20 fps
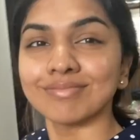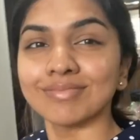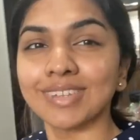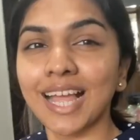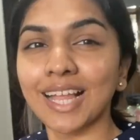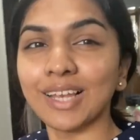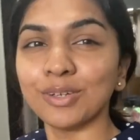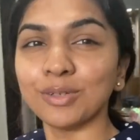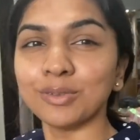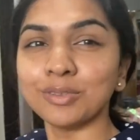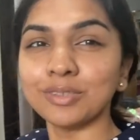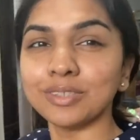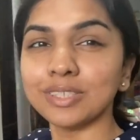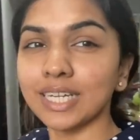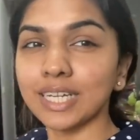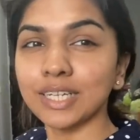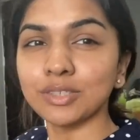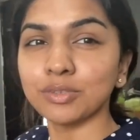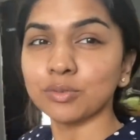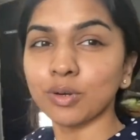Hello,
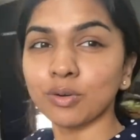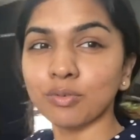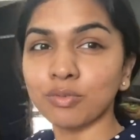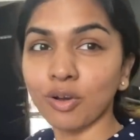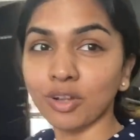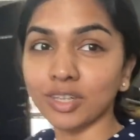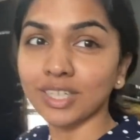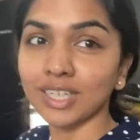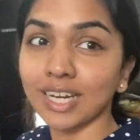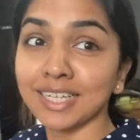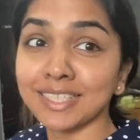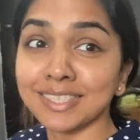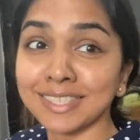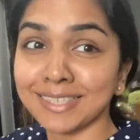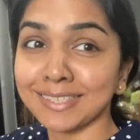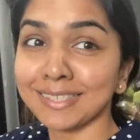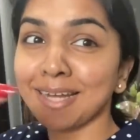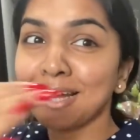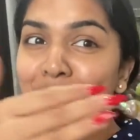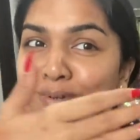day two of organizing
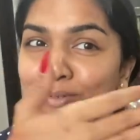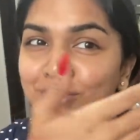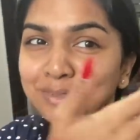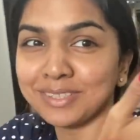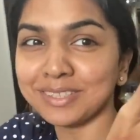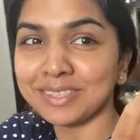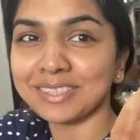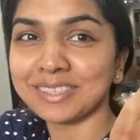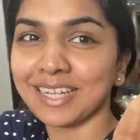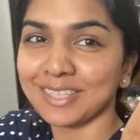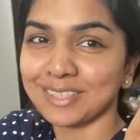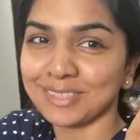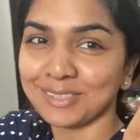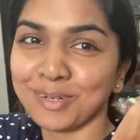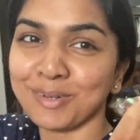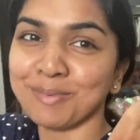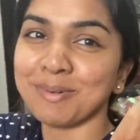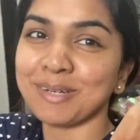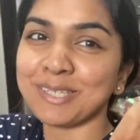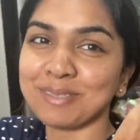the house. There's so
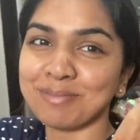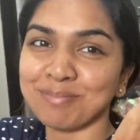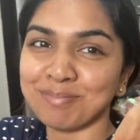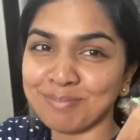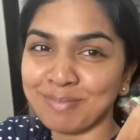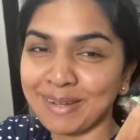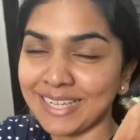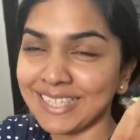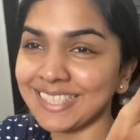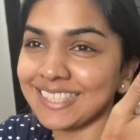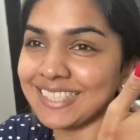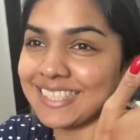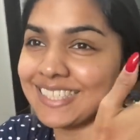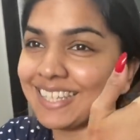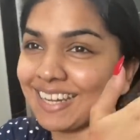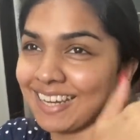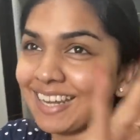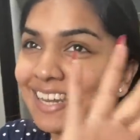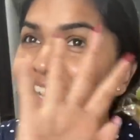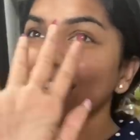much mess
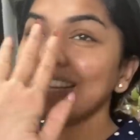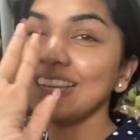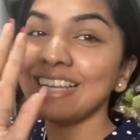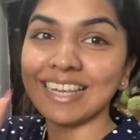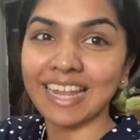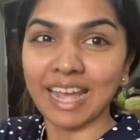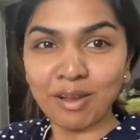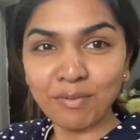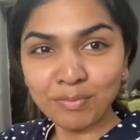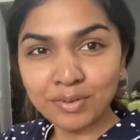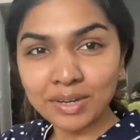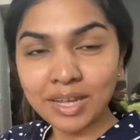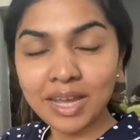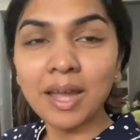still left,